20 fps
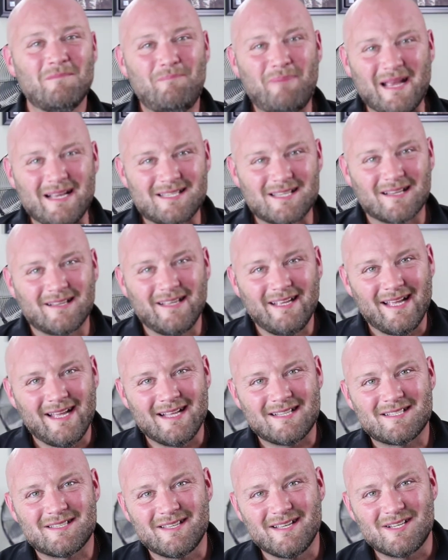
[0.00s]
Basically,
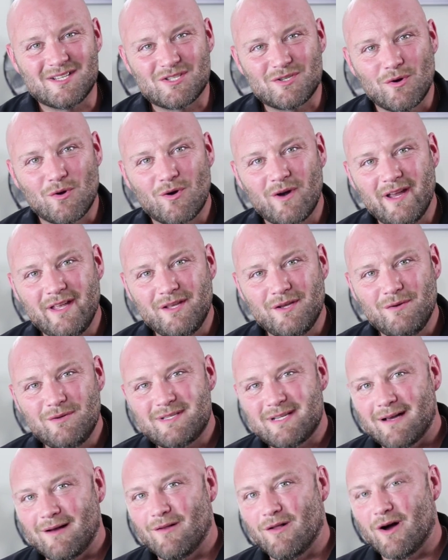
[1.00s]
it's the story you
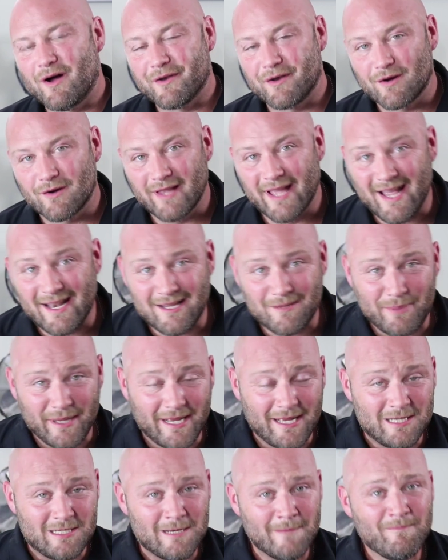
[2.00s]
tell on your landing
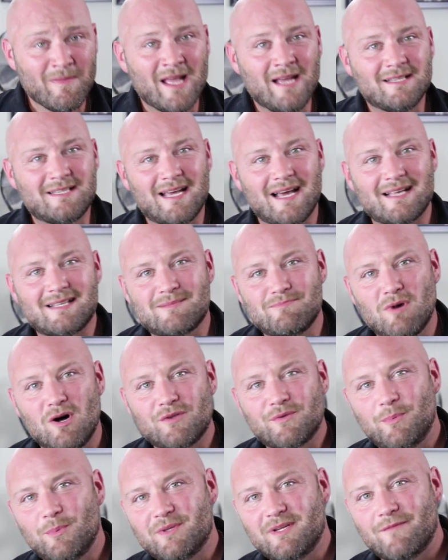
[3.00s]
page. Test
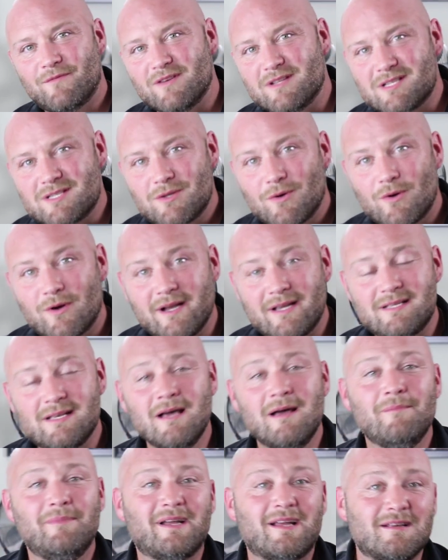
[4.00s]
multiple different
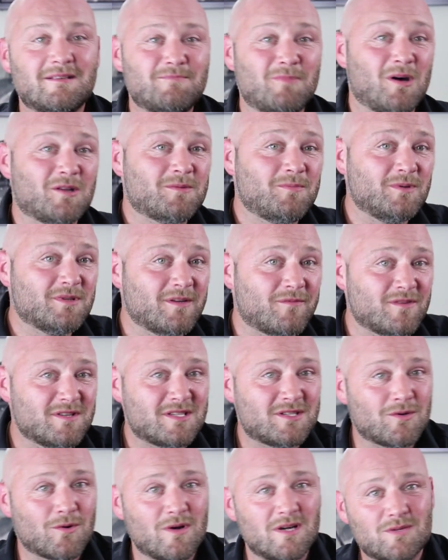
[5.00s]
stories, because multiple
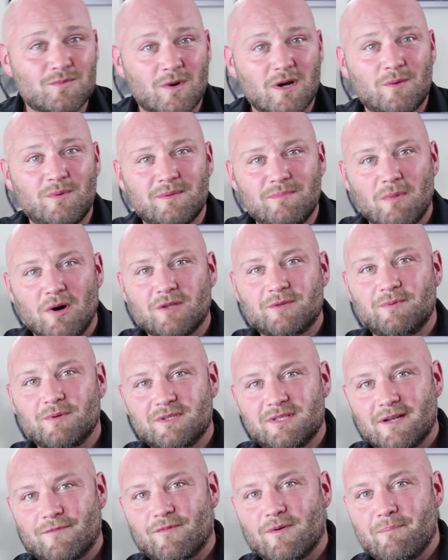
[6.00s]
different stories work with
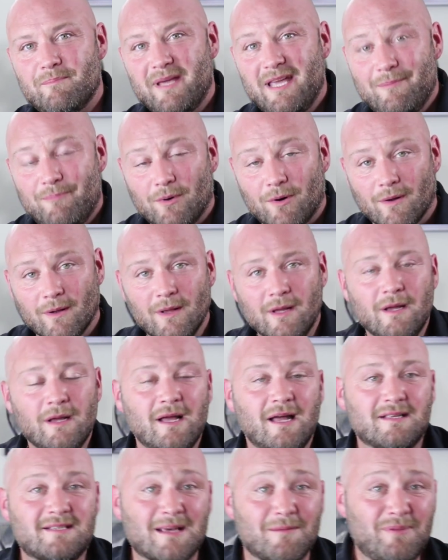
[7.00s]
multiple different people.
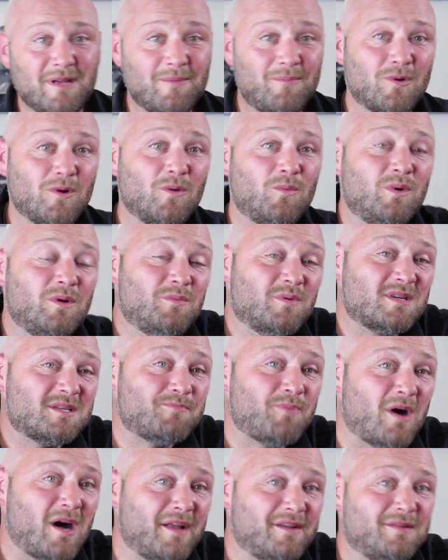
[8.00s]
Some people would
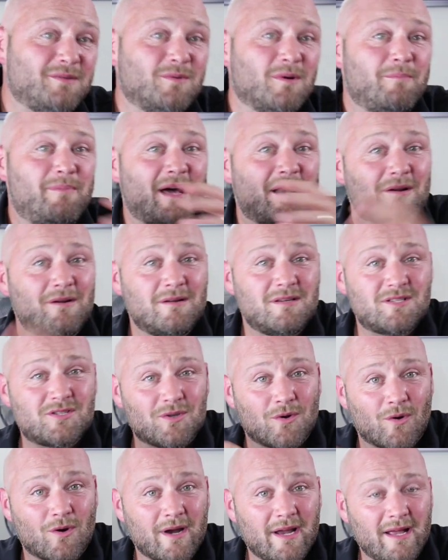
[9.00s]
respond to a better
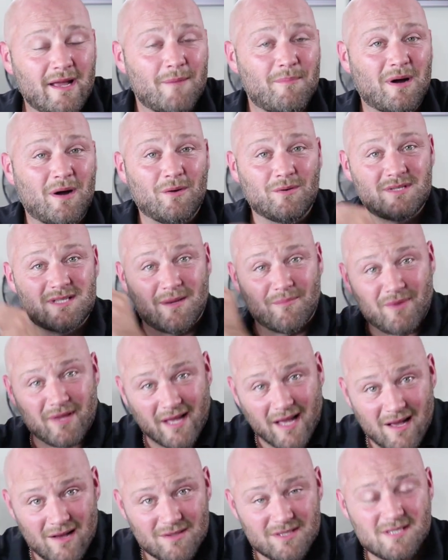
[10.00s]
story about
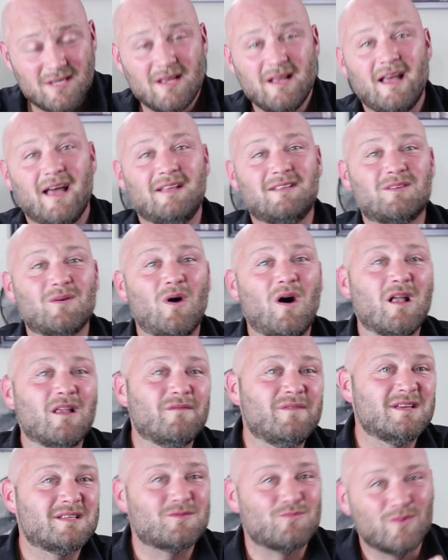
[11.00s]
something else, and so all
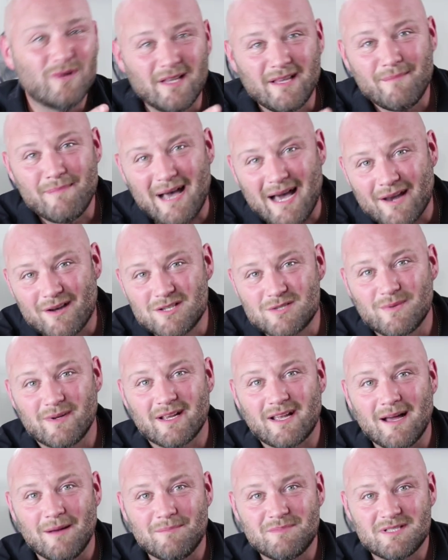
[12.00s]
of this really matters when
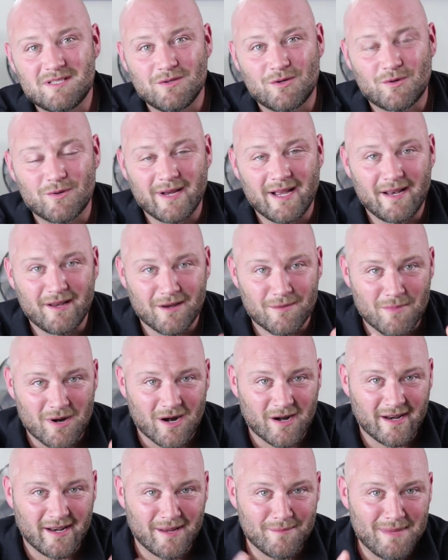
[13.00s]
it comes to creating your
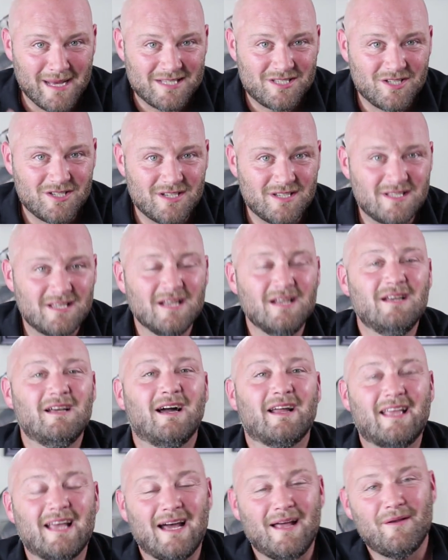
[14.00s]
marketing messages.
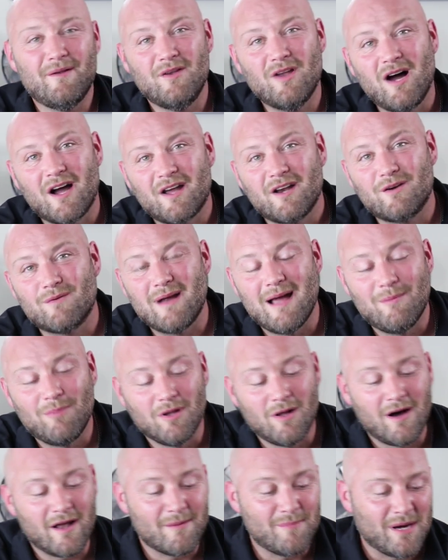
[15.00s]
Again, not gonna
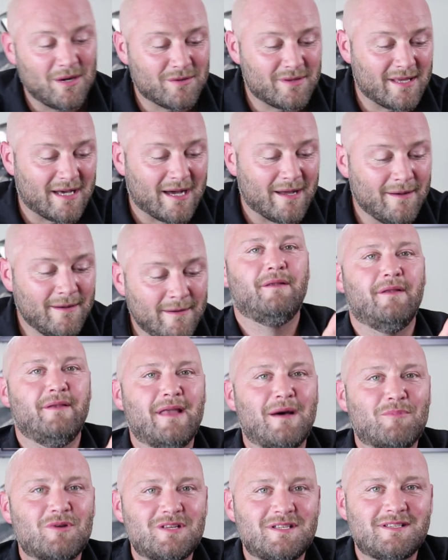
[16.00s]
ramble on about that.
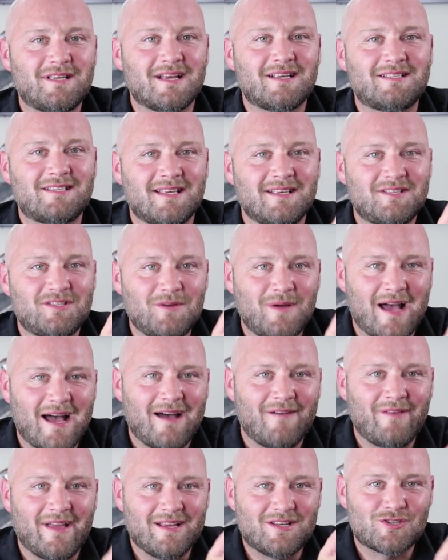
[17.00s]
Number 6 is to
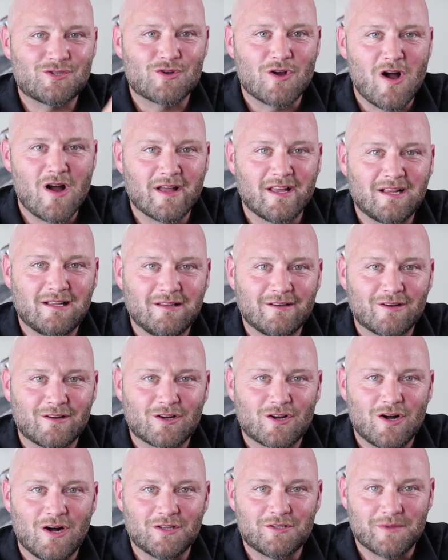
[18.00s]
have a strong and clear
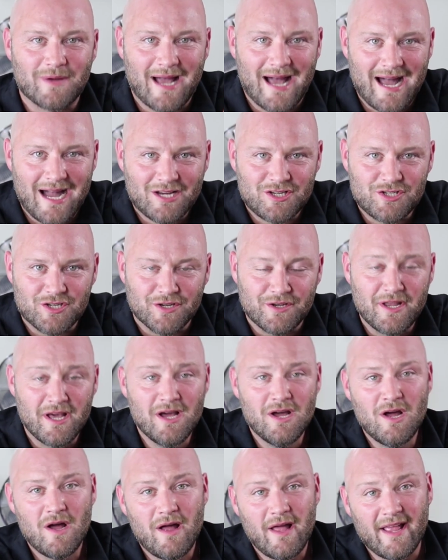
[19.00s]
call to
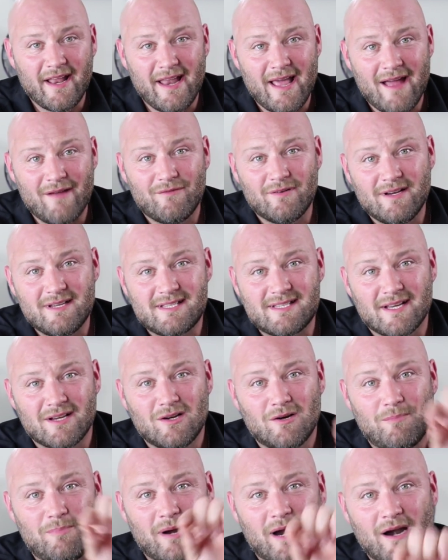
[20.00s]
action in every
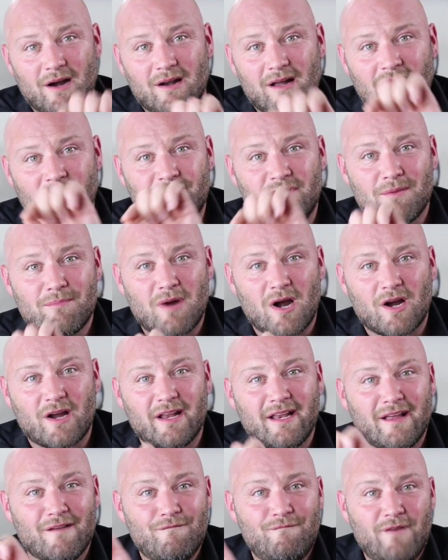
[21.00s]
single part of your
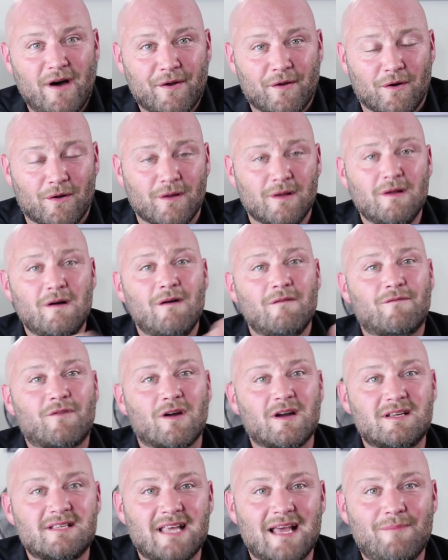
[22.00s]
marketing funnel.
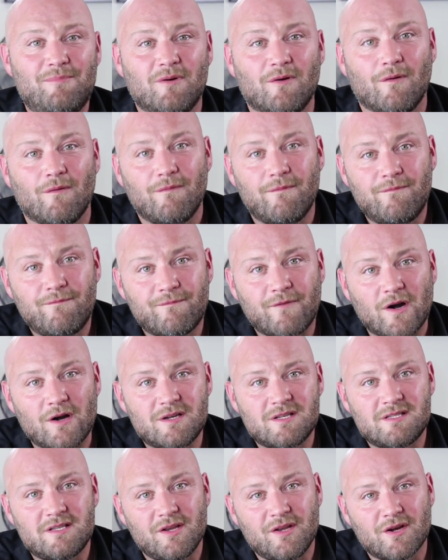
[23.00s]
For example,
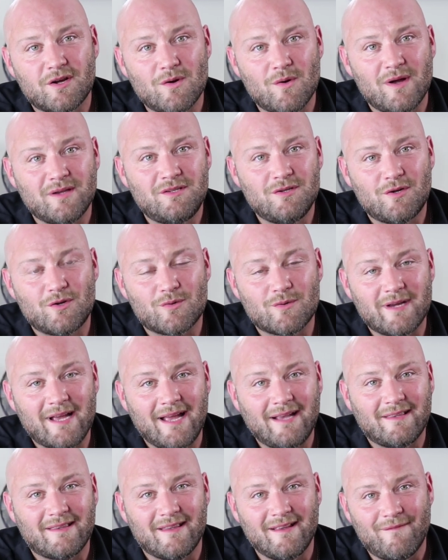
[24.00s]
first, you're going to
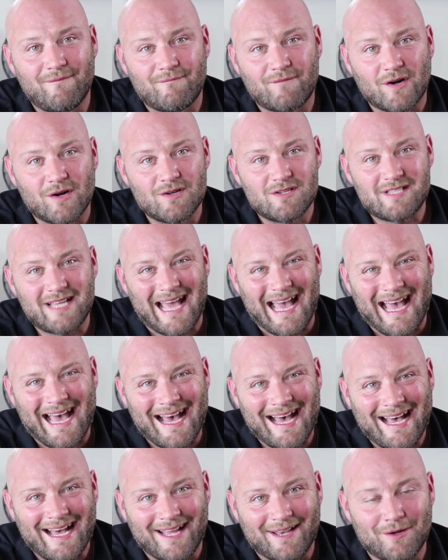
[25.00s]
create the first
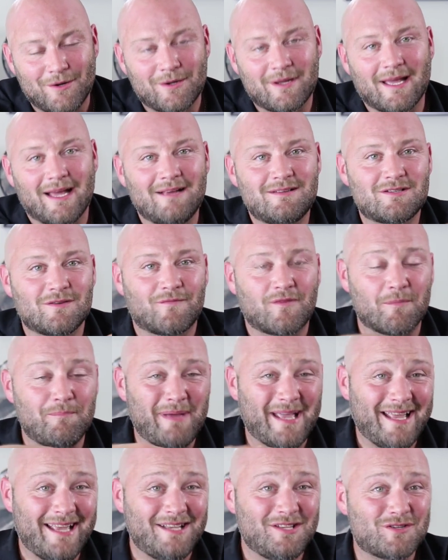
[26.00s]
ad, okay? So for
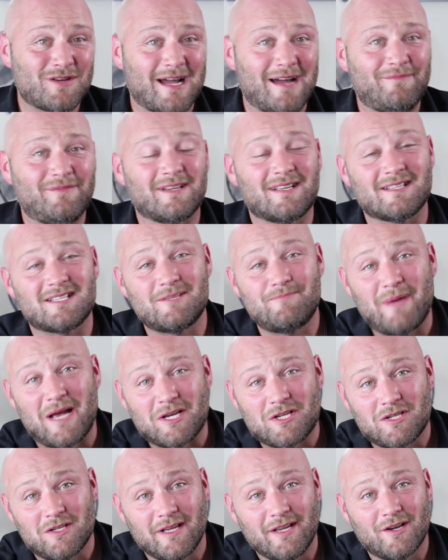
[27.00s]
paid traffic
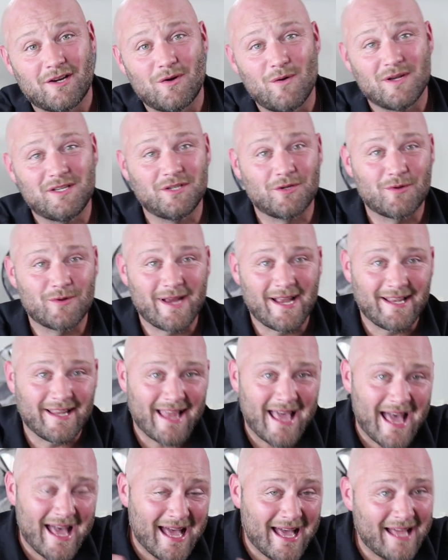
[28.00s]
especially, you're going to create
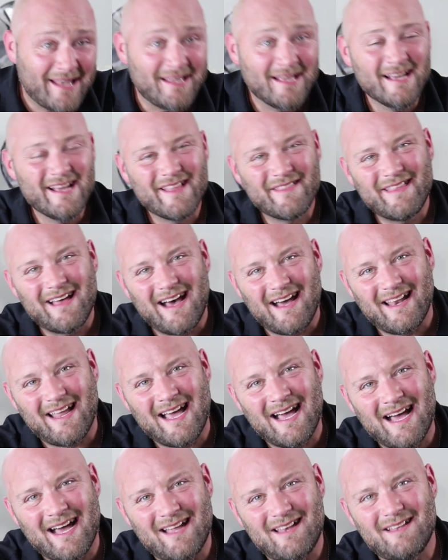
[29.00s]
an ad. That
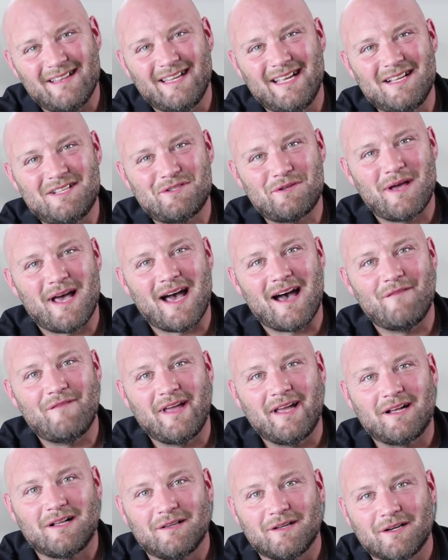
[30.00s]
ad needs to have
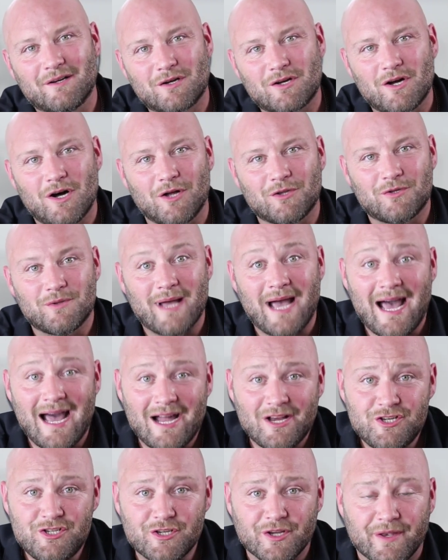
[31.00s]
a clear call to
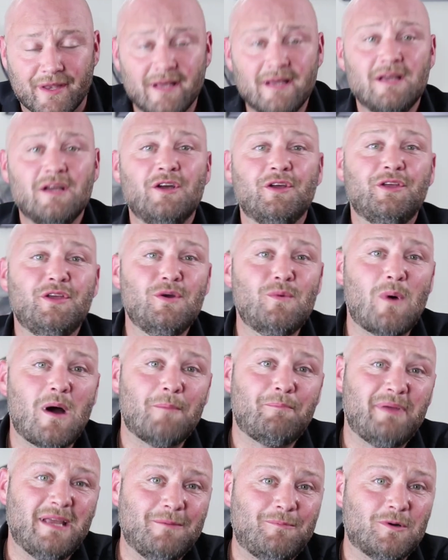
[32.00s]
action. You
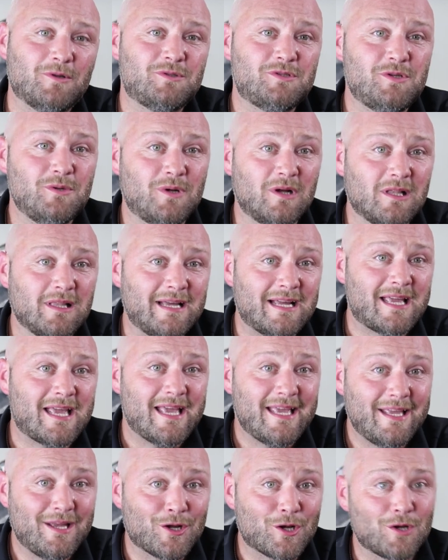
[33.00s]
want people to
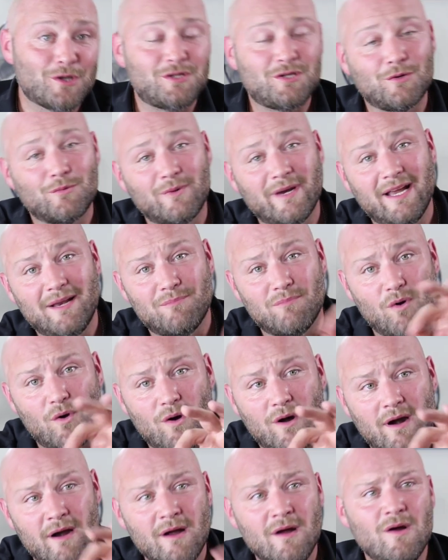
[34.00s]
click here to read
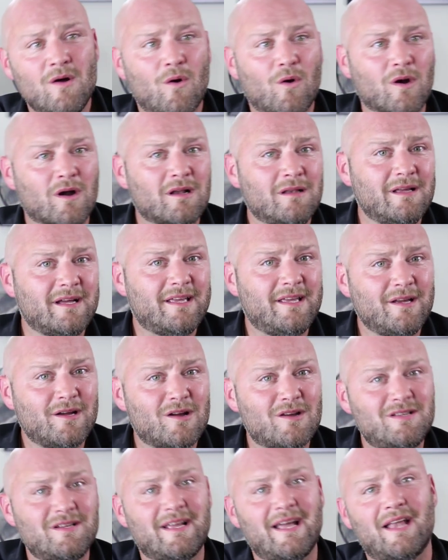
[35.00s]
more, or click
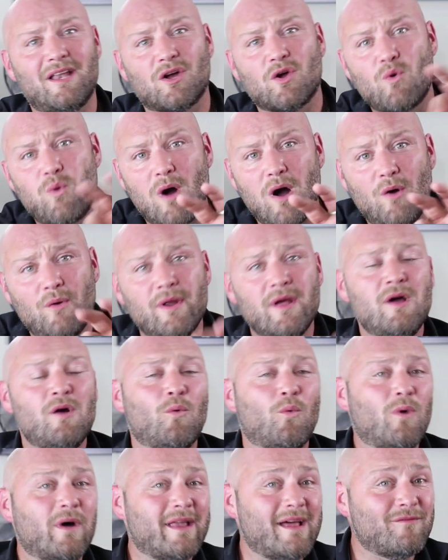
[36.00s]
here to get a quote.
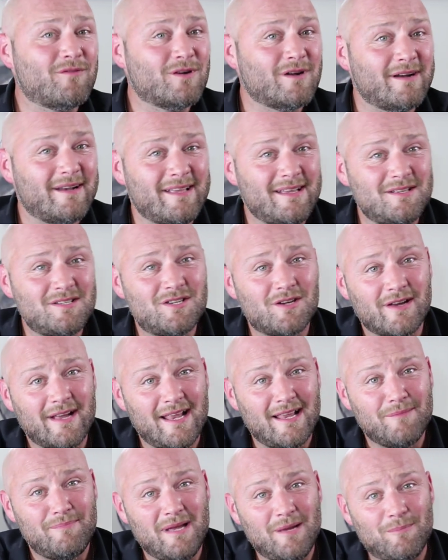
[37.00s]
Whatever it is, you're getting